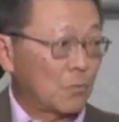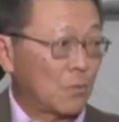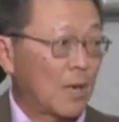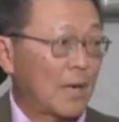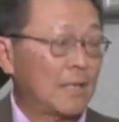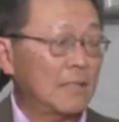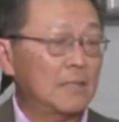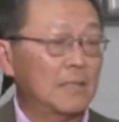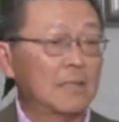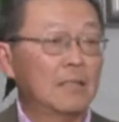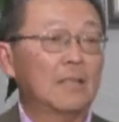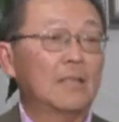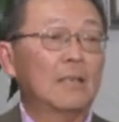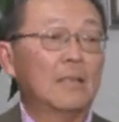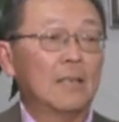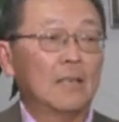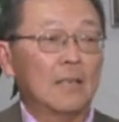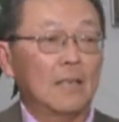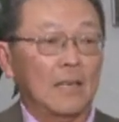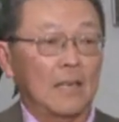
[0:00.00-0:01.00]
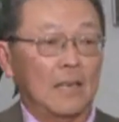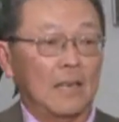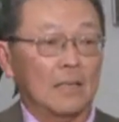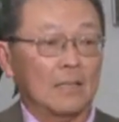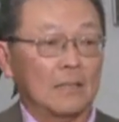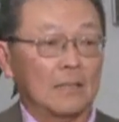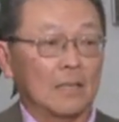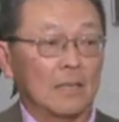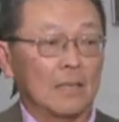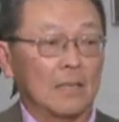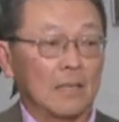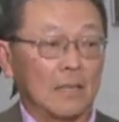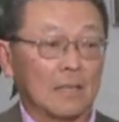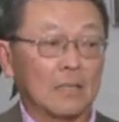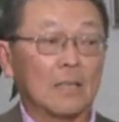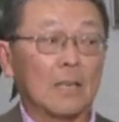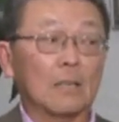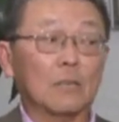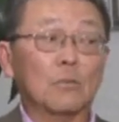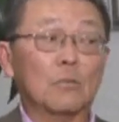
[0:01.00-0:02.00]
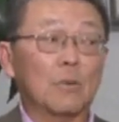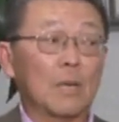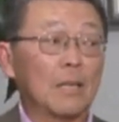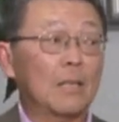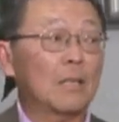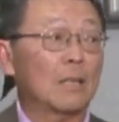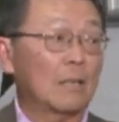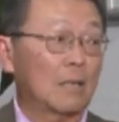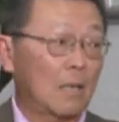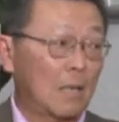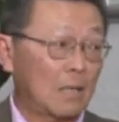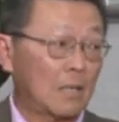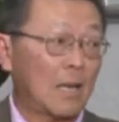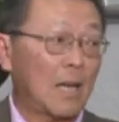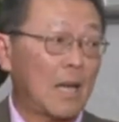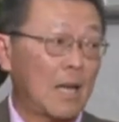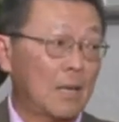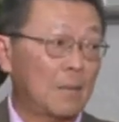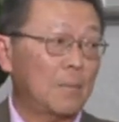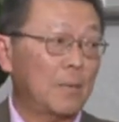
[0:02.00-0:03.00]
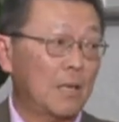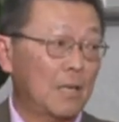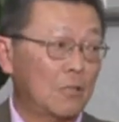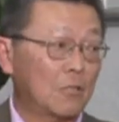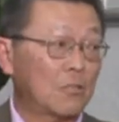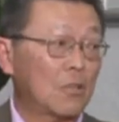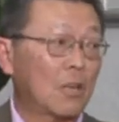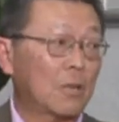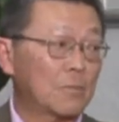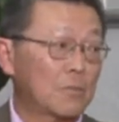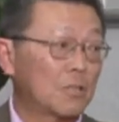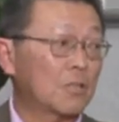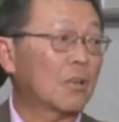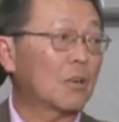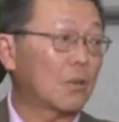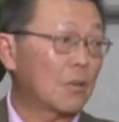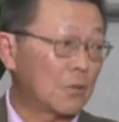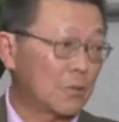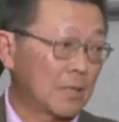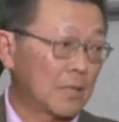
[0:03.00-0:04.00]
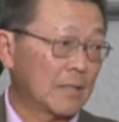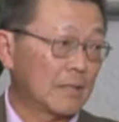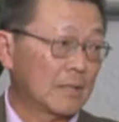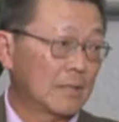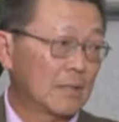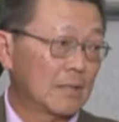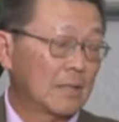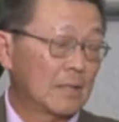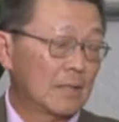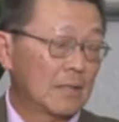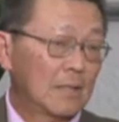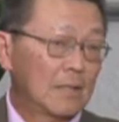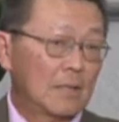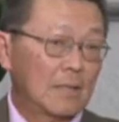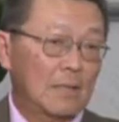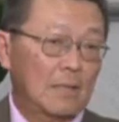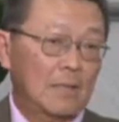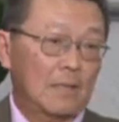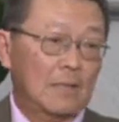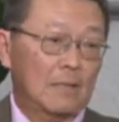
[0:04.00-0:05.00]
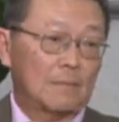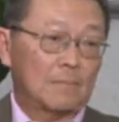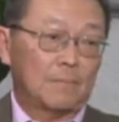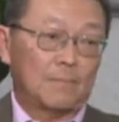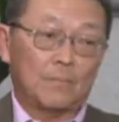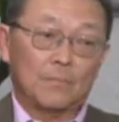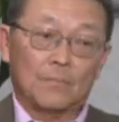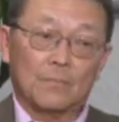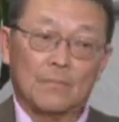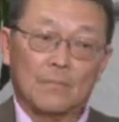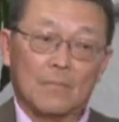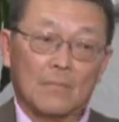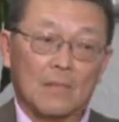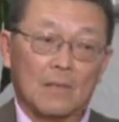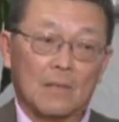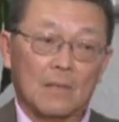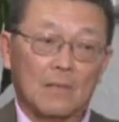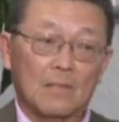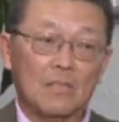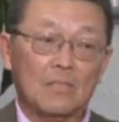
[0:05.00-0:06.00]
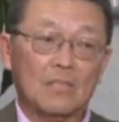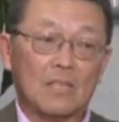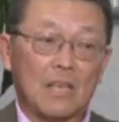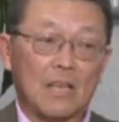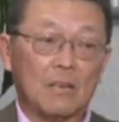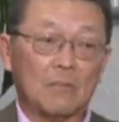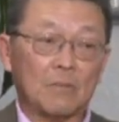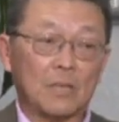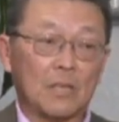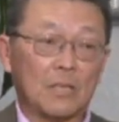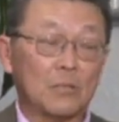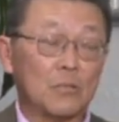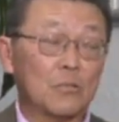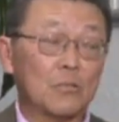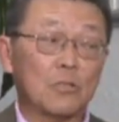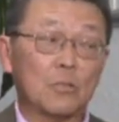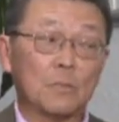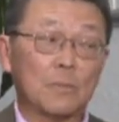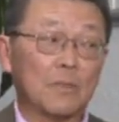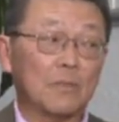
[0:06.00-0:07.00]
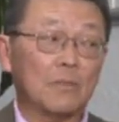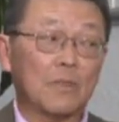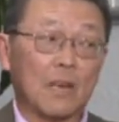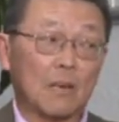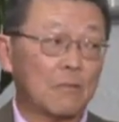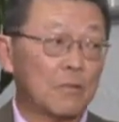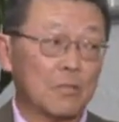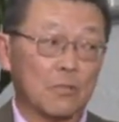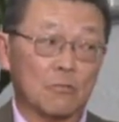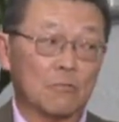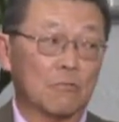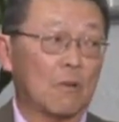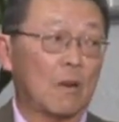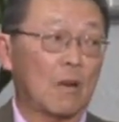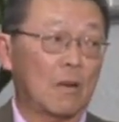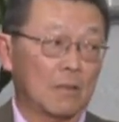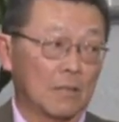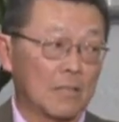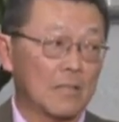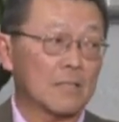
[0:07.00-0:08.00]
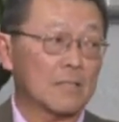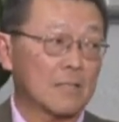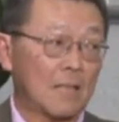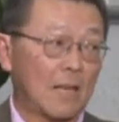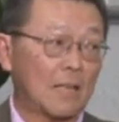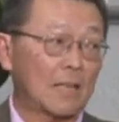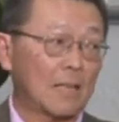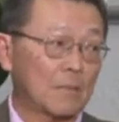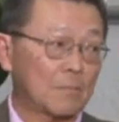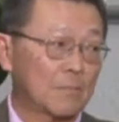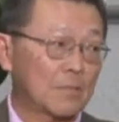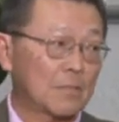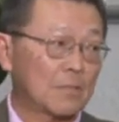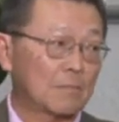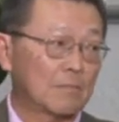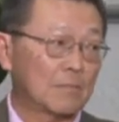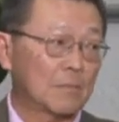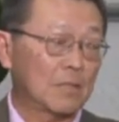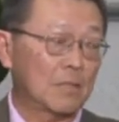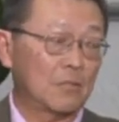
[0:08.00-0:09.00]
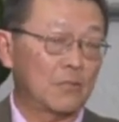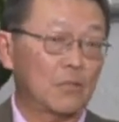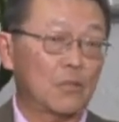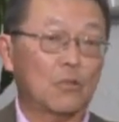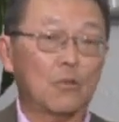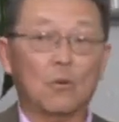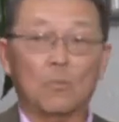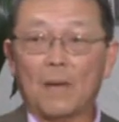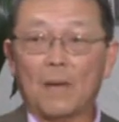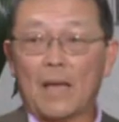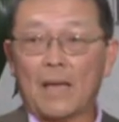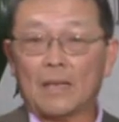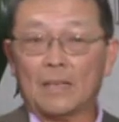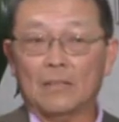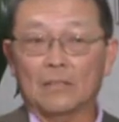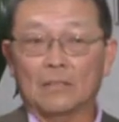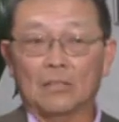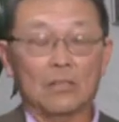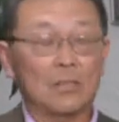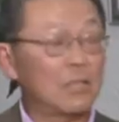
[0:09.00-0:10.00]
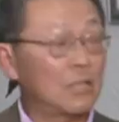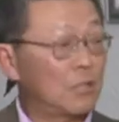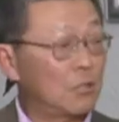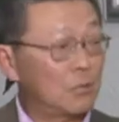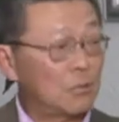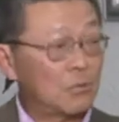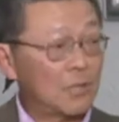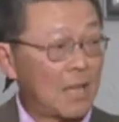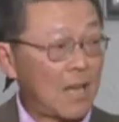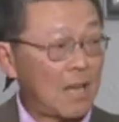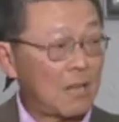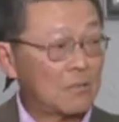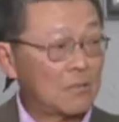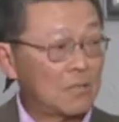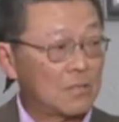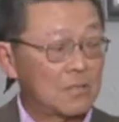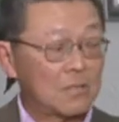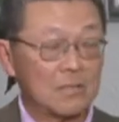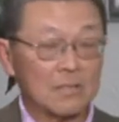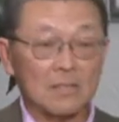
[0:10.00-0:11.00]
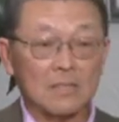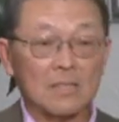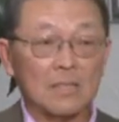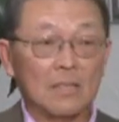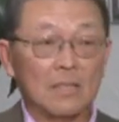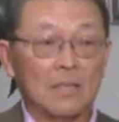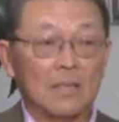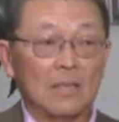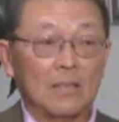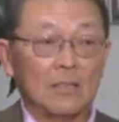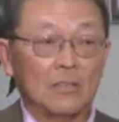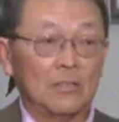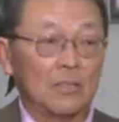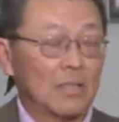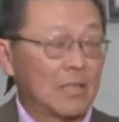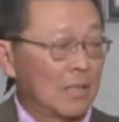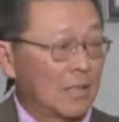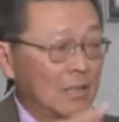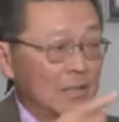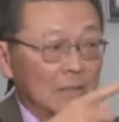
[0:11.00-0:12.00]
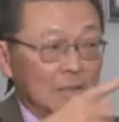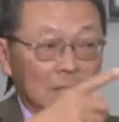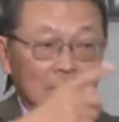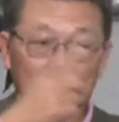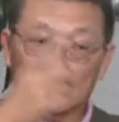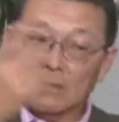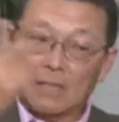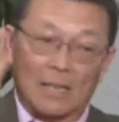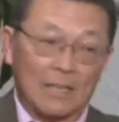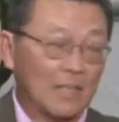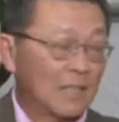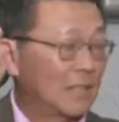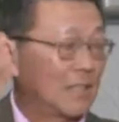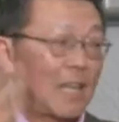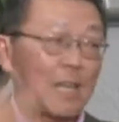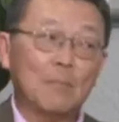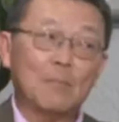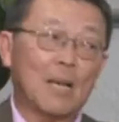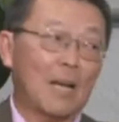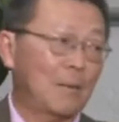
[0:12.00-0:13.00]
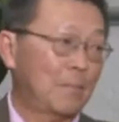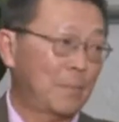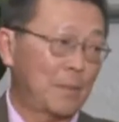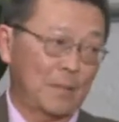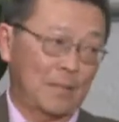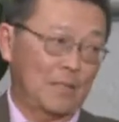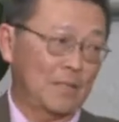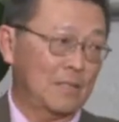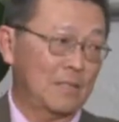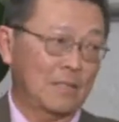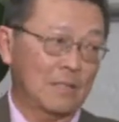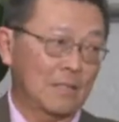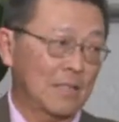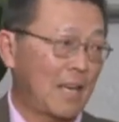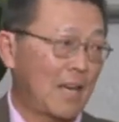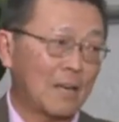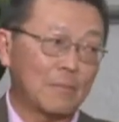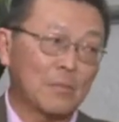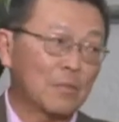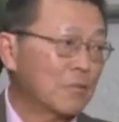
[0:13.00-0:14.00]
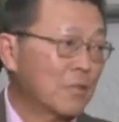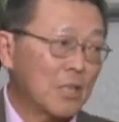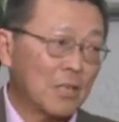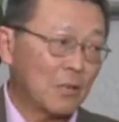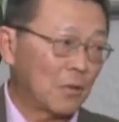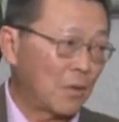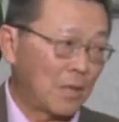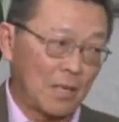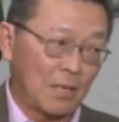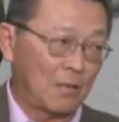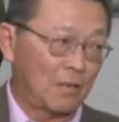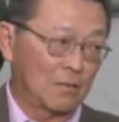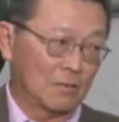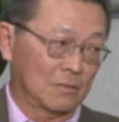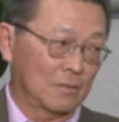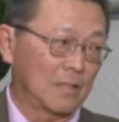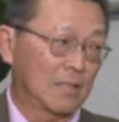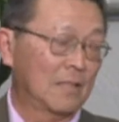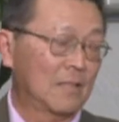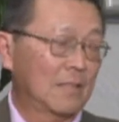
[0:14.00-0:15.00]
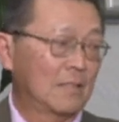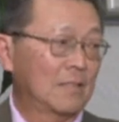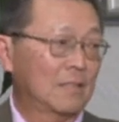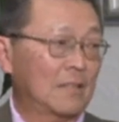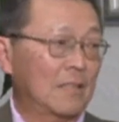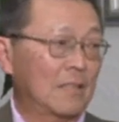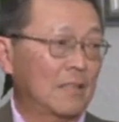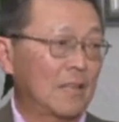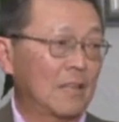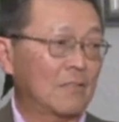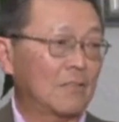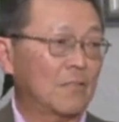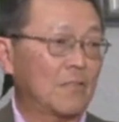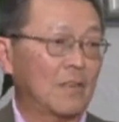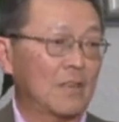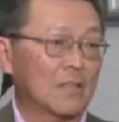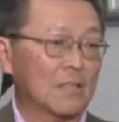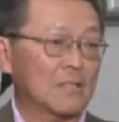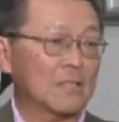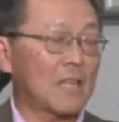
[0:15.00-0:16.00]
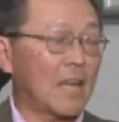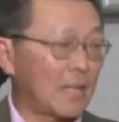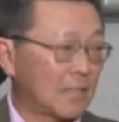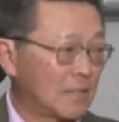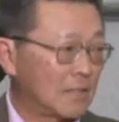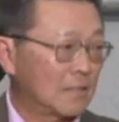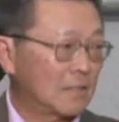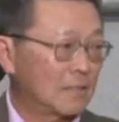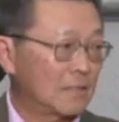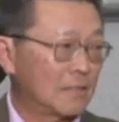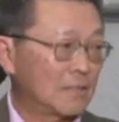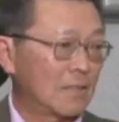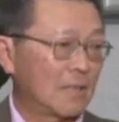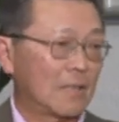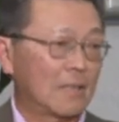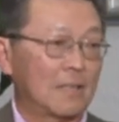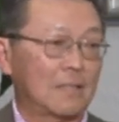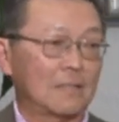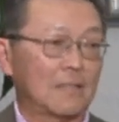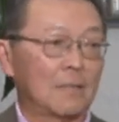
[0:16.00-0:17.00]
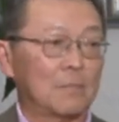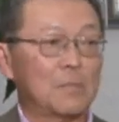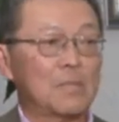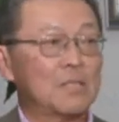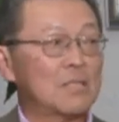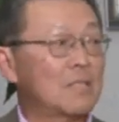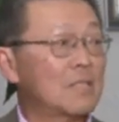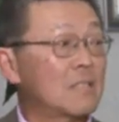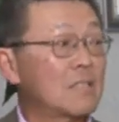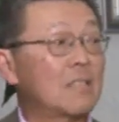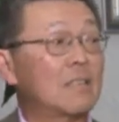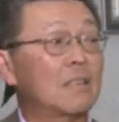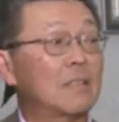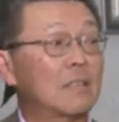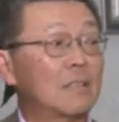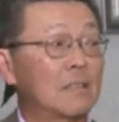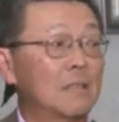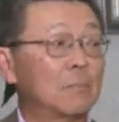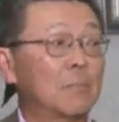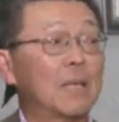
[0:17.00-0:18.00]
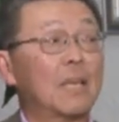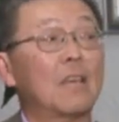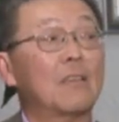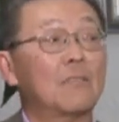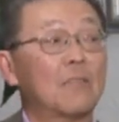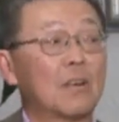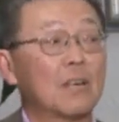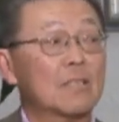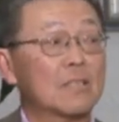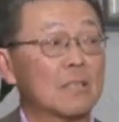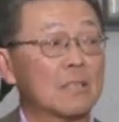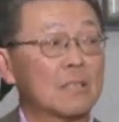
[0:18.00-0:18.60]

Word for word: it right and, uh, and can create a lot of high paying jobs in a hurry. Um, this area used to be very strong in startups. If you back in the early 2000s, you can, I can name companies in Camarillo alone that have uh, started uh, their business here and became very